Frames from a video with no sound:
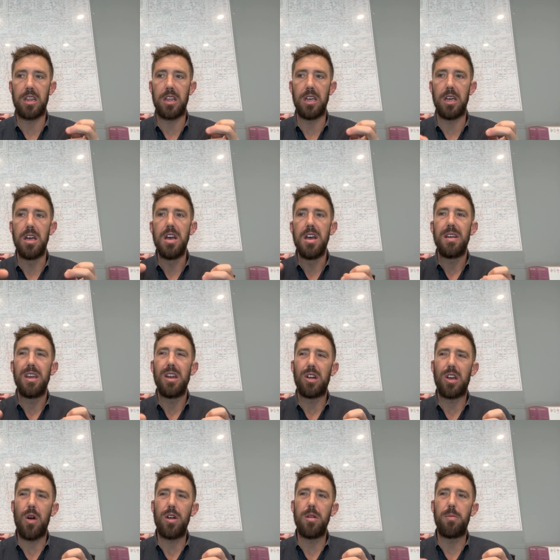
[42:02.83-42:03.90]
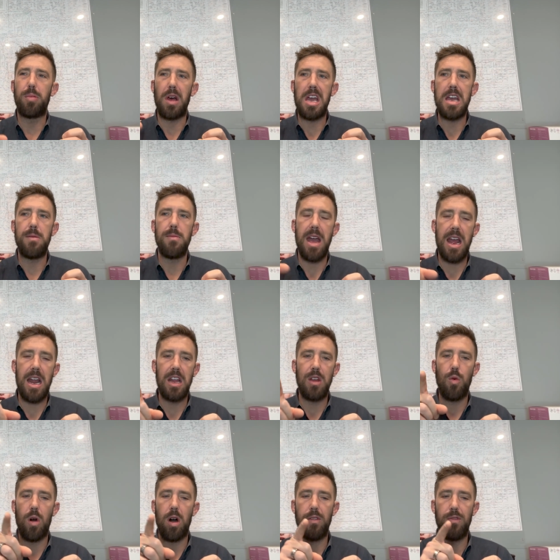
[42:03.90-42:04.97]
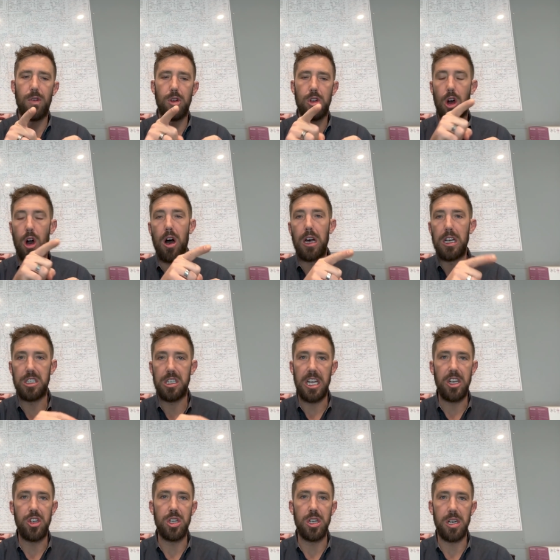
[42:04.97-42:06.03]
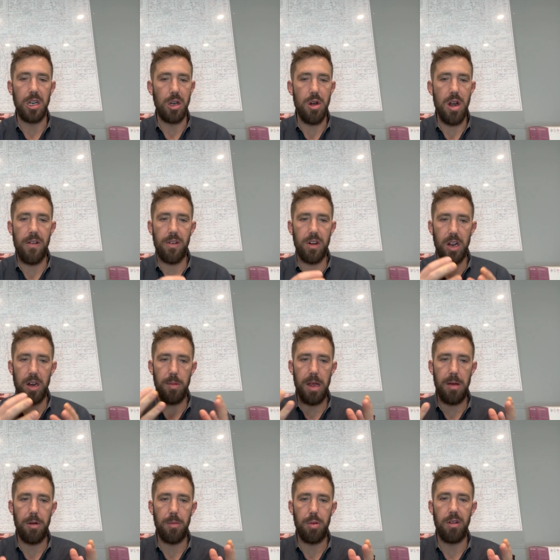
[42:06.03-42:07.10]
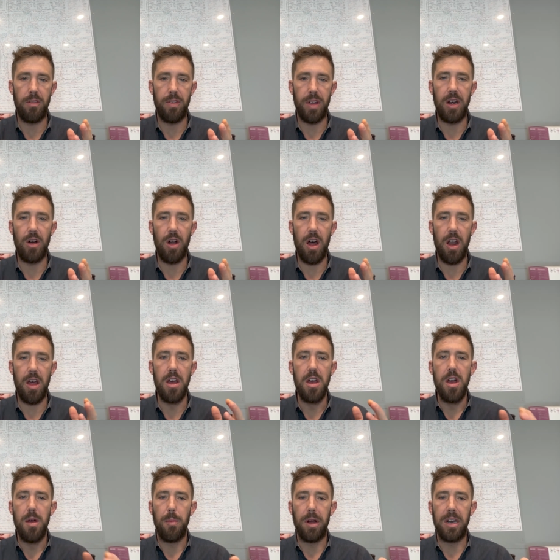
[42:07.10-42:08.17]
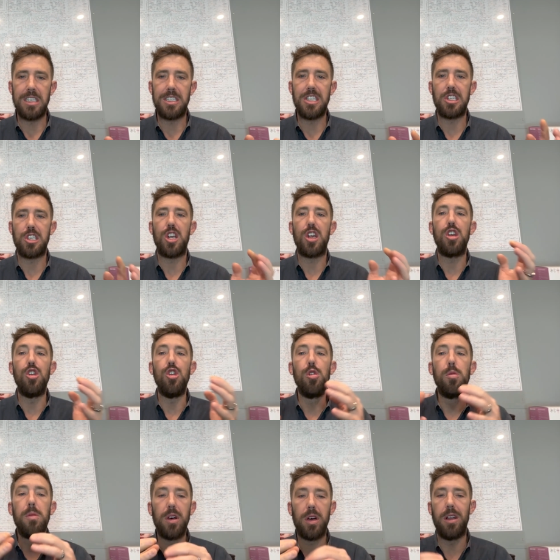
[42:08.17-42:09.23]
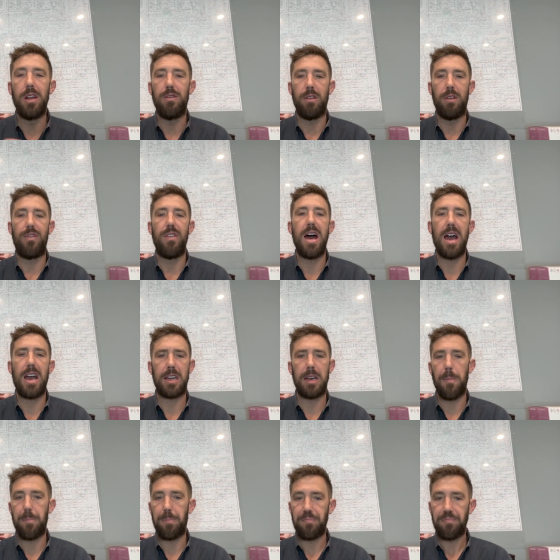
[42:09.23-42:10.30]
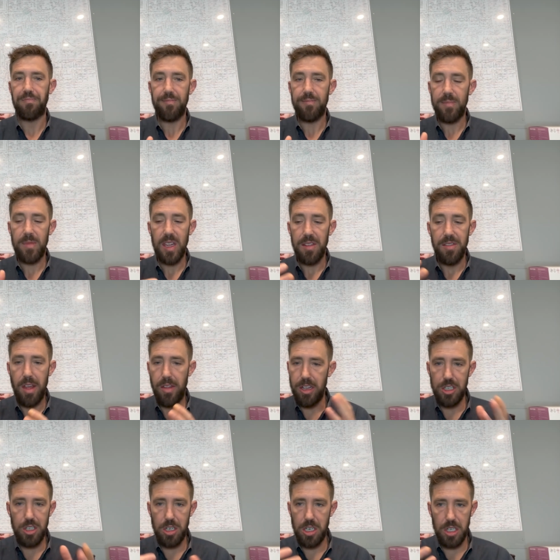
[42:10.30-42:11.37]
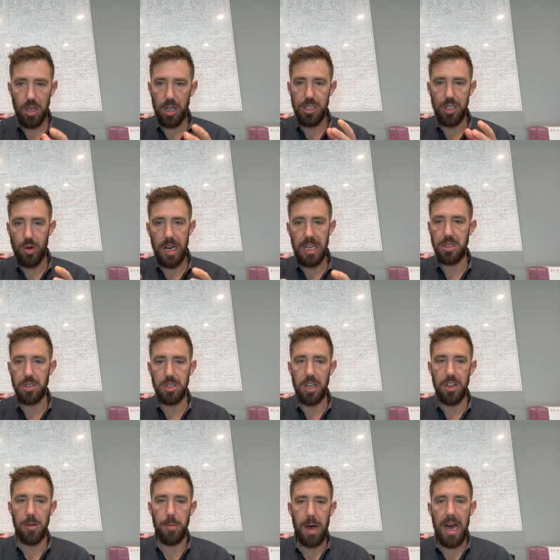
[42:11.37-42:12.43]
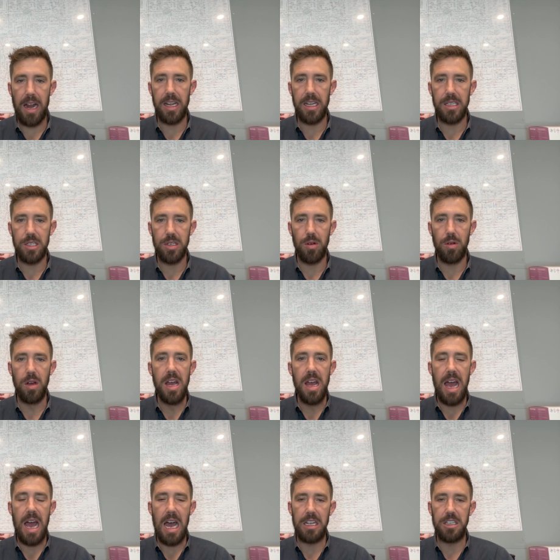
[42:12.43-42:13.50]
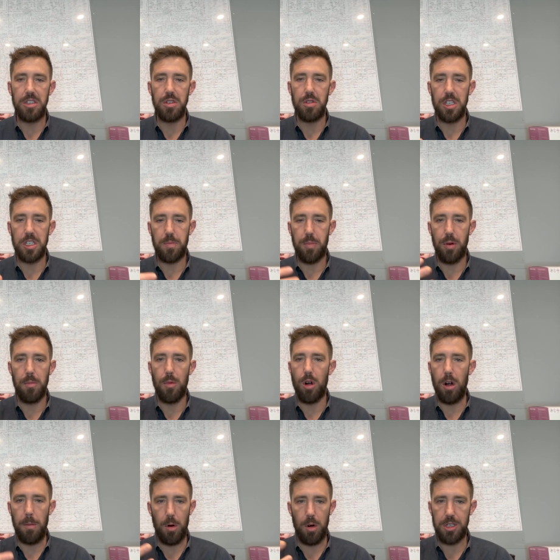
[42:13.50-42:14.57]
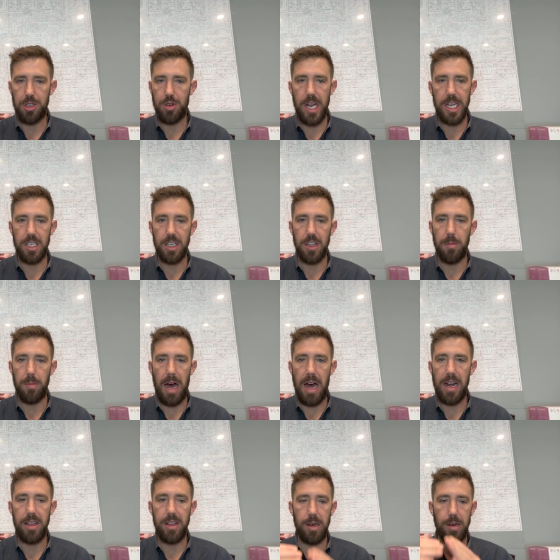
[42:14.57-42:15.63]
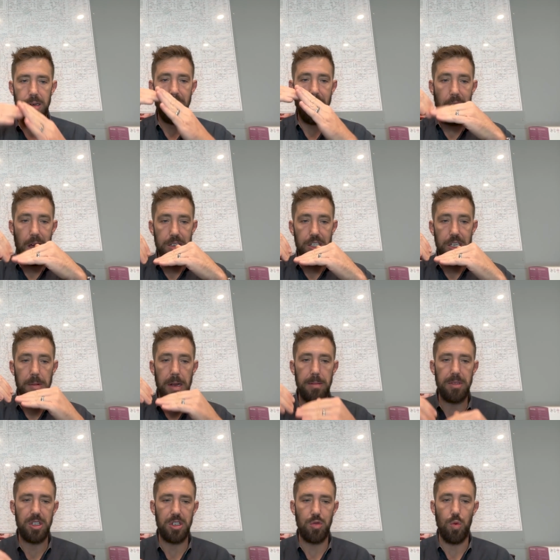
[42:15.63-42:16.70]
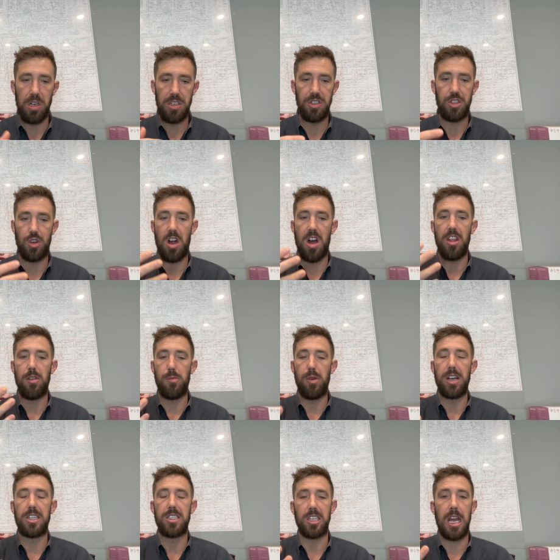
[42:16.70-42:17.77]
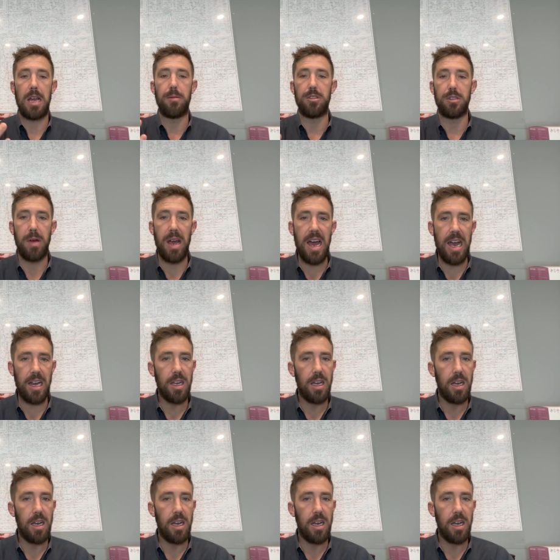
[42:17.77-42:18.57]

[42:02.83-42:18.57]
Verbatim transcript: the you know going to blame anyone for causation. You're never going to be able to put a finger on it, but it's this cumulative effect that these are just all stressors on the body. And so as you just put more and more stress on the body, then sometimes there's one straw that breaks the camel's back,